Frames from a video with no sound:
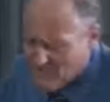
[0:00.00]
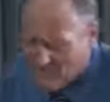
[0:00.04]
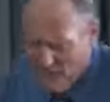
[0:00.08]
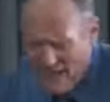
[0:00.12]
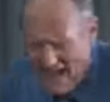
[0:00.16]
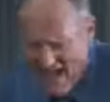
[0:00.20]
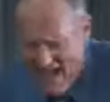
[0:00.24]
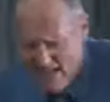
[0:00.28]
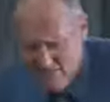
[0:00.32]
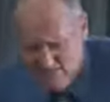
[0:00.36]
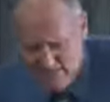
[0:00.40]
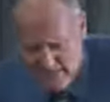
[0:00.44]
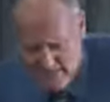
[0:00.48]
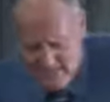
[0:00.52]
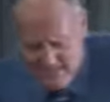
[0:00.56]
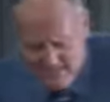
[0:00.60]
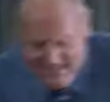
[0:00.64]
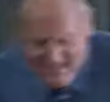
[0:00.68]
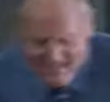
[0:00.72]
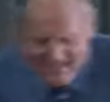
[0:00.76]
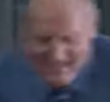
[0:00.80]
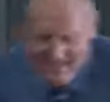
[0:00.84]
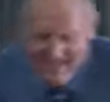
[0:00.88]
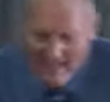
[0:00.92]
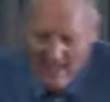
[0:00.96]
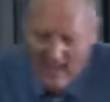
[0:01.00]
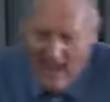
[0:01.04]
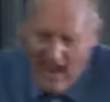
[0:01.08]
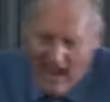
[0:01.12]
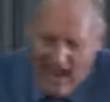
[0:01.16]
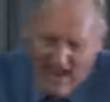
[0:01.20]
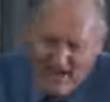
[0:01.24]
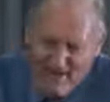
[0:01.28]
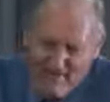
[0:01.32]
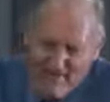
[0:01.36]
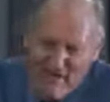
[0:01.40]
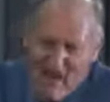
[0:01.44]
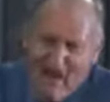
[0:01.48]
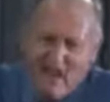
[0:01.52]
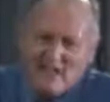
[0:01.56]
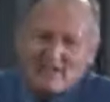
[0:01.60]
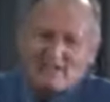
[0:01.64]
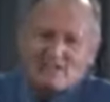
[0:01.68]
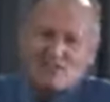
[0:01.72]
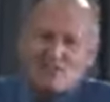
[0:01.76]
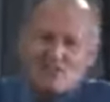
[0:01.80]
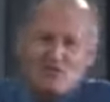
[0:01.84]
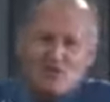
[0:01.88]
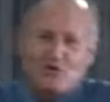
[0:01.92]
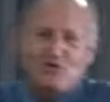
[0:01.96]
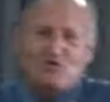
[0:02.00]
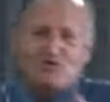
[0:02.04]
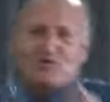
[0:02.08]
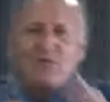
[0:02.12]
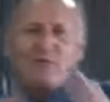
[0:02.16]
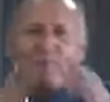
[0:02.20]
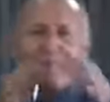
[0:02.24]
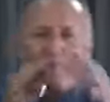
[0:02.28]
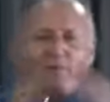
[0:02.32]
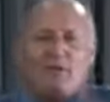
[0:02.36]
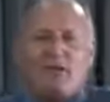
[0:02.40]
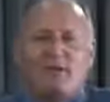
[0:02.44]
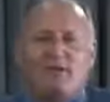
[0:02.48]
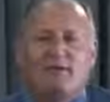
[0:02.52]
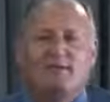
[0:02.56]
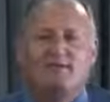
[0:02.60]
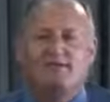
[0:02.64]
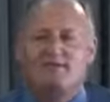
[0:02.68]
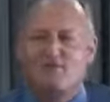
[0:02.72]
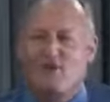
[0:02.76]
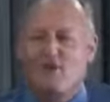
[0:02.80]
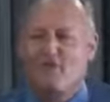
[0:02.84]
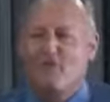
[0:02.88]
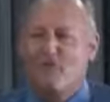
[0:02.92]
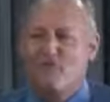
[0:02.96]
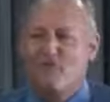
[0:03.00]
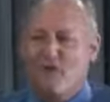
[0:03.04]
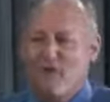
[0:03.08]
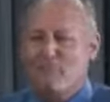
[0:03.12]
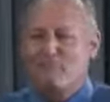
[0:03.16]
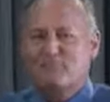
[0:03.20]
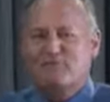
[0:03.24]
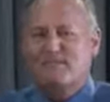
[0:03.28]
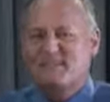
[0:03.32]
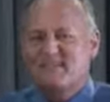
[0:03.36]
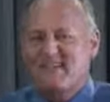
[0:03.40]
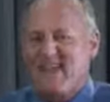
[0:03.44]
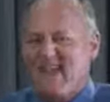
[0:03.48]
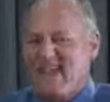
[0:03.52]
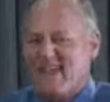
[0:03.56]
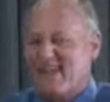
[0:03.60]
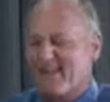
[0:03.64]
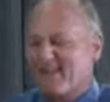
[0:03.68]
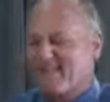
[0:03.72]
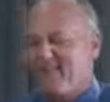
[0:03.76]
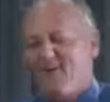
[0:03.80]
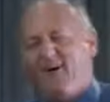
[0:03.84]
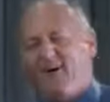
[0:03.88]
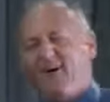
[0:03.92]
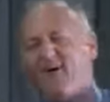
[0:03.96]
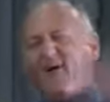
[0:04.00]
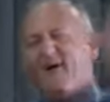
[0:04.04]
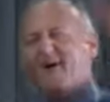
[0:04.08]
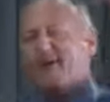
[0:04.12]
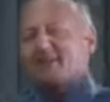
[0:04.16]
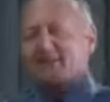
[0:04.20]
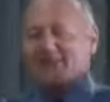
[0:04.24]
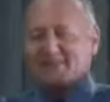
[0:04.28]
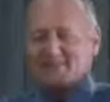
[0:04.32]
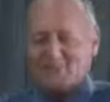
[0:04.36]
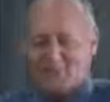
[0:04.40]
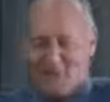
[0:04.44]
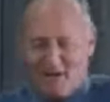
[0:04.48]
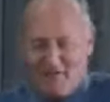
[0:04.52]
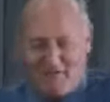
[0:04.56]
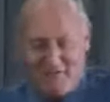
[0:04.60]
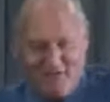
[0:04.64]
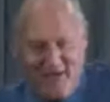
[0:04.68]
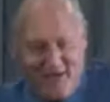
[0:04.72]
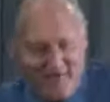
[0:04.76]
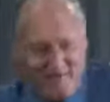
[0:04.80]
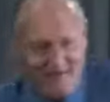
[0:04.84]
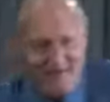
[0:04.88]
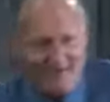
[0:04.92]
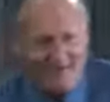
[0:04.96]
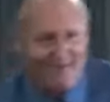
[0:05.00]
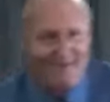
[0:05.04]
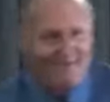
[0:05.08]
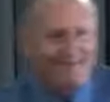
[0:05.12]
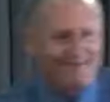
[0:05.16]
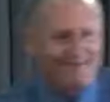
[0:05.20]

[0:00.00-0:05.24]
Perhaps it's a nice juicy piece of rump steak. Oh, that's my favorite.